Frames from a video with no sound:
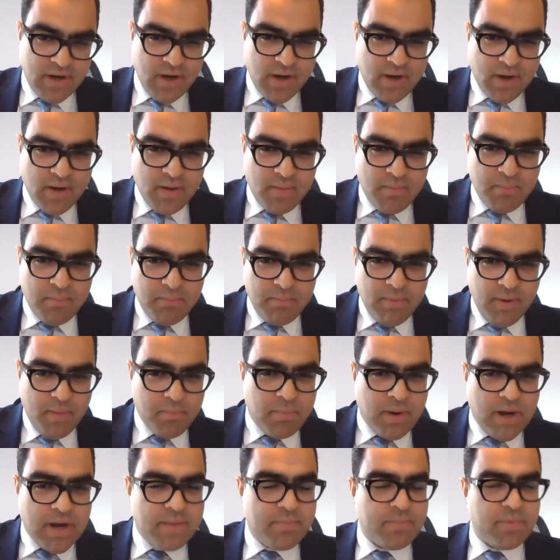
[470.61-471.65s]

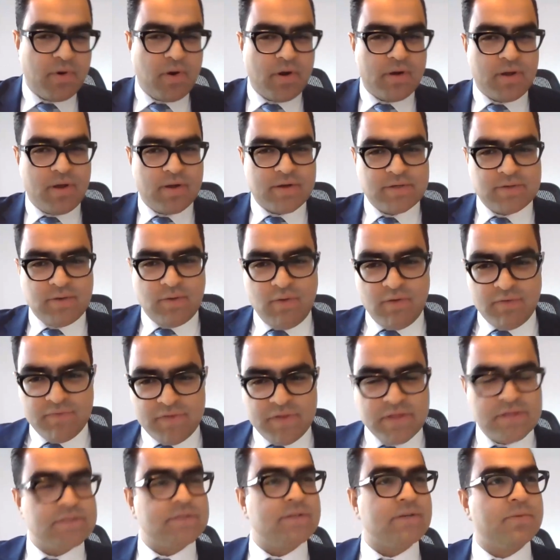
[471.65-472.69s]
byproduct of
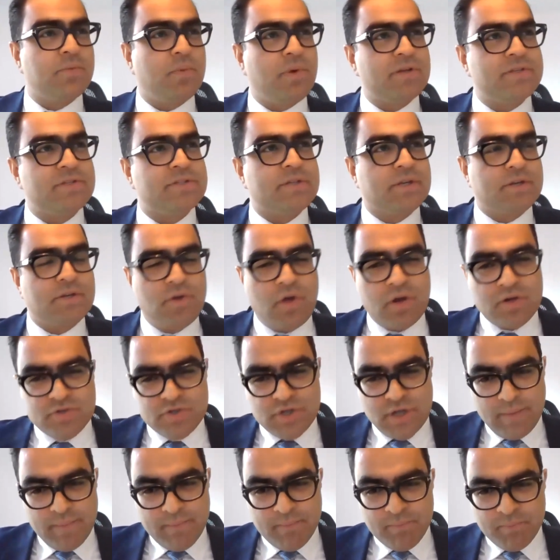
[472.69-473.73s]
this advanced
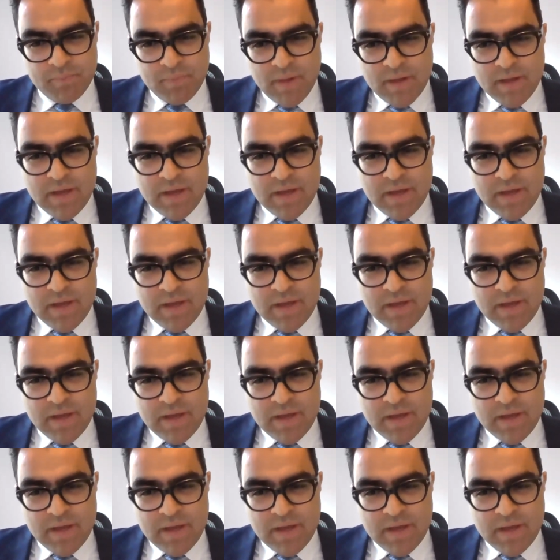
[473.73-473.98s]
technology.